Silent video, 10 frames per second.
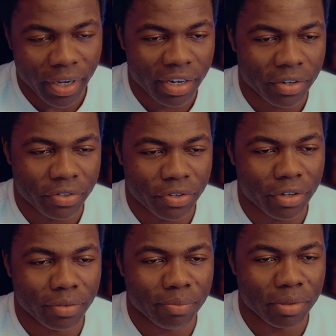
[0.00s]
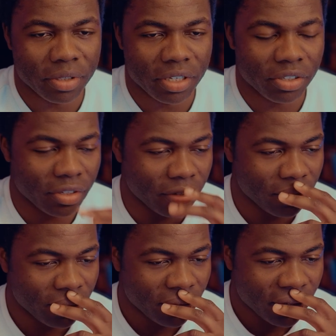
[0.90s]
you get at a certain
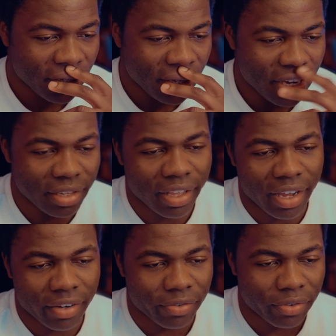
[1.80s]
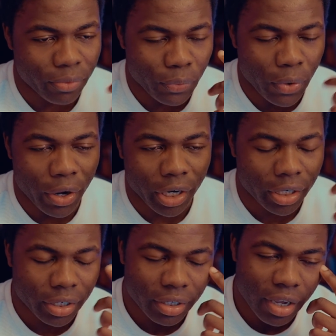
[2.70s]
position in life,
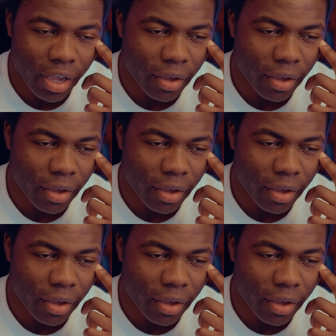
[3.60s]
work,